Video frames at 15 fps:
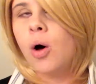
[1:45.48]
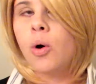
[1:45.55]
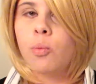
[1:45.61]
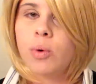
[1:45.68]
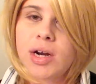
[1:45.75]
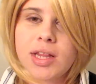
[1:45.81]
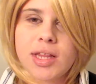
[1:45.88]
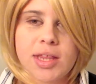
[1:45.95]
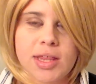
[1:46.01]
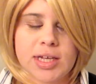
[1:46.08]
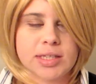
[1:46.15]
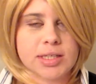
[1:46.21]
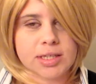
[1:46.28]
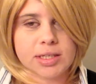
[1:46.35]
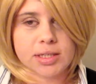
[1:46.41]
one of the
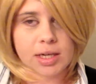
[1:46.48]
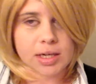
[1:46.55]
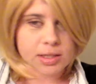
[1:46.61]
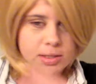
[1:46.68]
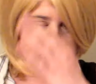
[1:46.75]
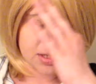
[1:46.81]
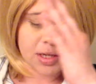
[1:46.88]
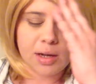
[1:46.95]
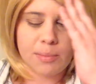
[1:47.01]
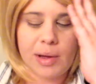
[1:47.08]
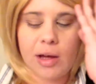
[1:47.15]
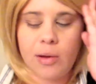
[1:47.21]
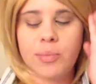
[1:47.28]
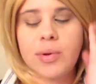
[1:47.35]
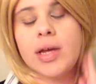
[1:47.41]
things that sucks
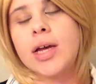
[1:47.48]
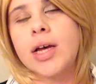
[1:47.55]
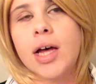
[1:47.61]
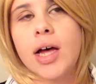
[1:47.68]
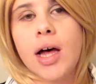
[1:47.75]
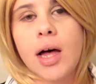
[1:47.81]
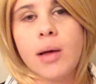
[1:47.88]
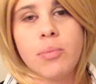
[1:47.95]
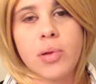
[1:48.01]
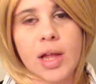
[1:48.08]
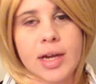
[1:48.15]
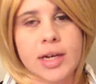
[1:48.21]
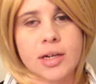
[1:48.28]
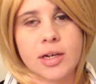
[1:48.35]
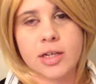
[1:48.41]
about being a
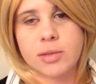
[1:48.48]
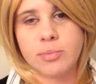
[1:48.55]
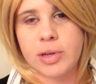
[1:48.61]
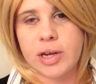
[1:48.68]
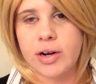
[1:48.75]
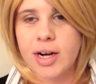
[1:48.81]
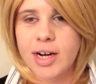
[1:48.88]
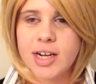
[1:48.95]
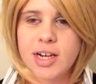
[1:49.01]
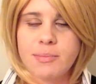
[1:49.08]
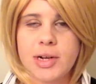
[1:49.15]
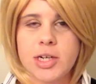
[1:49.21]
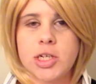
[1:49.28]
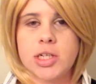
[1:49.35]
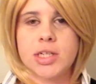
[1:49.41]
blind cosplayer, and I did
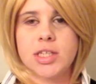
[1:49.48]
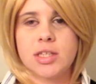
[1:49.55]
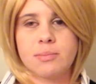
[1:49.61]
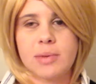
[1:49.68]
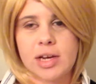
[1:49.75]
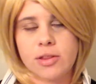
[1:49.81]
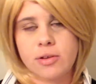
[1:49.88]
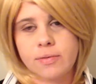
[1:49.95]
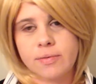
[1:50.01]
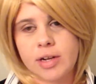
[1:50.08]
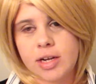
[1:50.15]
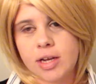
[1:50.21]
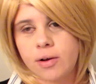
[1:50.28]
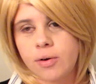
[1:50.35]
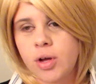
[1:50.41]
mention this in my other
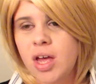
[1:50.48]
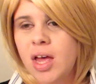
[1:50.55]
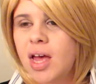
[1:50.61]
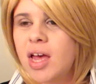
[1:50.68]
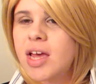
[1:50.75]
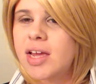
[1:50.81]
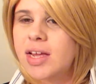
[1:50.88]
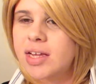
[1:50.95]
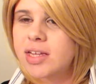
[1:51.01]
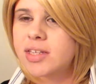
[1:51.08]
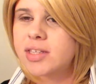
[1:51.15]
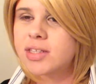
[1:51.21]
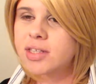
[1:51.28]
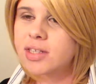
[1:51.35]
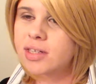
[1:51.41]
video,
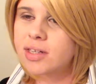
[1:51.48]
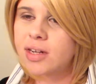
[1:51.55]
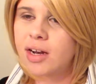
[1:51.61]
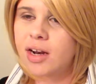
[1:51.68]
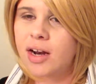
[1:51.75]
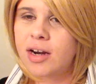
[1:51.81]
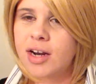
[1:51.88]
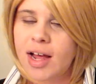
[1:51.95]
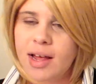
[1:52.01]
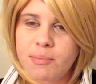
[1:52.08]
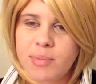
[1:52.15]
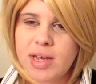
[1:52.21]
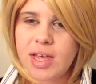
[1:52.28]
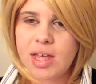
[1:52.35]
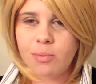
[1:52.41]
is not
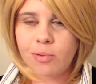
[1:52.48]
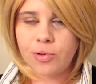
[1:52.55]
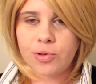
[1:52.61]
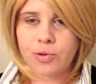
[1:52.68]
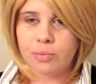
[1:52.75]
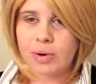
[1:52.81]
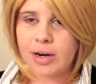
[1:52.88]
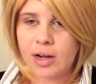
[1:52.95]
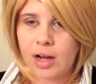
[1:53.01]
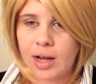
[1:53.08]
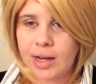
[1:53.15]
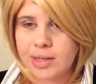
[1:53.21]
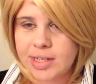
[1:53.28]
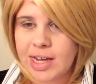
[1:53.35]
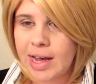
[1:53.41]
being able to wear
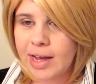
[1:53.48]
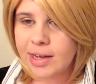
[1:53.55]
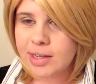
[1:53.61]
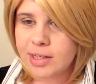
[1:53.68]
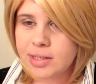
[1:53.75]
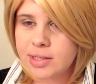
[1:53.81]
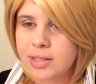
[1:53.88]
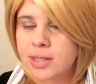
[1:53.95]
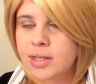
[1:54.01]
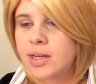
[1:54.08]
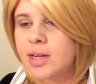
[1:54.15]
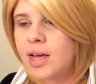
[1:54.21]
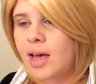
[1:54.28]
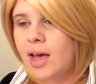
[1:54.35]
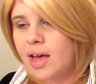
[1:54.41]
contacts.
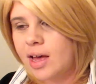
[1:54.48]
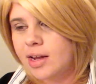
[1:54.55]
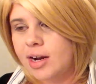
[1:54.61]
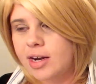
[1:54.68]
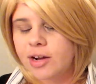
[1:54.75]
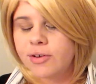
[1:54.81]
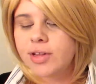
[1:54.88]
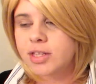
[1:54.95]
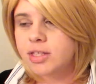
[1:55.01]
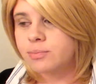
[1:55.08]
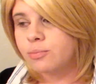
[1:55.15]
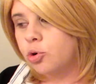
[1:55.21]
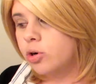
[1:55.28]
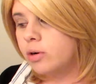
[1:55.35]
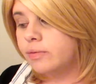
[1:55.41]
And I know that's
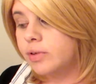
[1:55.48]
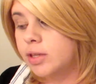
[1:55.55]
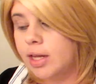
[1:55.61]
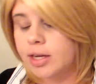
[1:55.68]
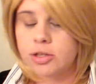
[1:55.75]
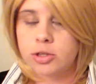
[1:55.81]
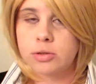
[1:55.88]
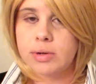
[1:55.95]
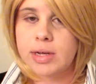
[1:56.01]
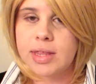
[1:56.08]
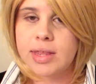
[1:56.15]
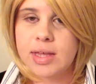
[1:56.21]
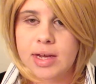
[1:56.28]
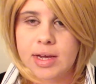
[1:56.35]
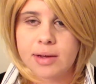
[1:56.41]
more of a luxury
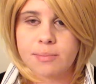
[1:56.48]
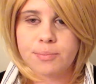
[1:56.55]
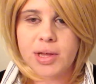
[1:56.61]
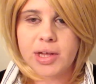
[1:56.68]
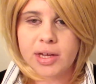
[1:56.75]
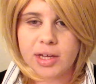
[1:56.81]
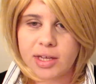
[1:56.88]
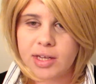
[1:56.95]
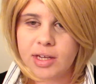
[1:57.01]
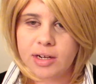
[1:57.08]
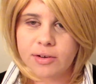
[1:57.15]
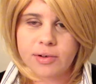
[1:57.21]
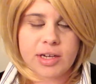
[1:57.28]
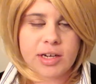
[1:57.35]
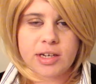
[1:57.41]
thing, but you
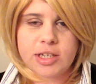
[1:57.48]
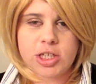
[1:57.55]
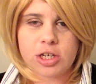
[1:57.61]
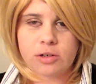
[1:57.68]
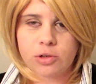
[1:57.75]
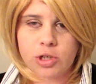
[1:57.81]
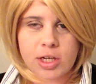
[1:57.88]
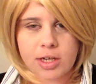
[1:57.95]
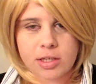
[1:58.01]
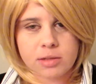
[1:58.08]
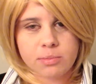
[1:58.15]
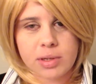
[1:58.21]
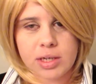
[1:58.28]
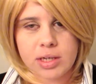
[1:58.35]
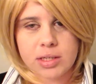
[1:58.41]
know, in general,
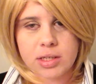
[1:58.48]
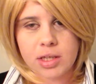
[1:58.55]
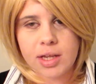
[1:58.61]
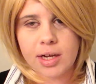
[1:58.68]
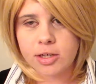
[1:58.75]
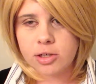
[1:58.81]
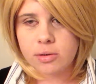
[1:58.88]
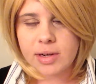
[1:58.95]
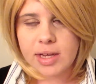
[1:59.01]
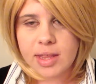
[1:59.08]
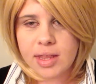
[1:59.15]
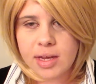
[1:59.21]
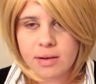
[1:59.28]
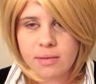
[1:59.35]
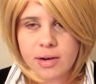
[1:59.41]
cosplay is a luxury
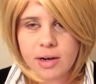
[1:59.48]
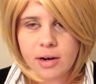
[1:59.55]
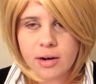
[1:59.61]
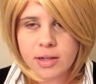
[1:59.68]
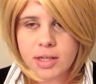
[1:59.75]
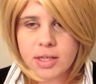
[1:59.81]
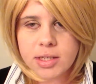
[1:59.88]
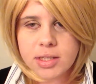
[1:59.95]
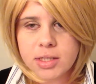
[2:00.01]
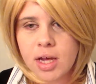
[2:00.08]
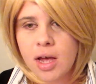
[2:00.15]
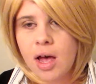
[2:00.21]
thing regardless.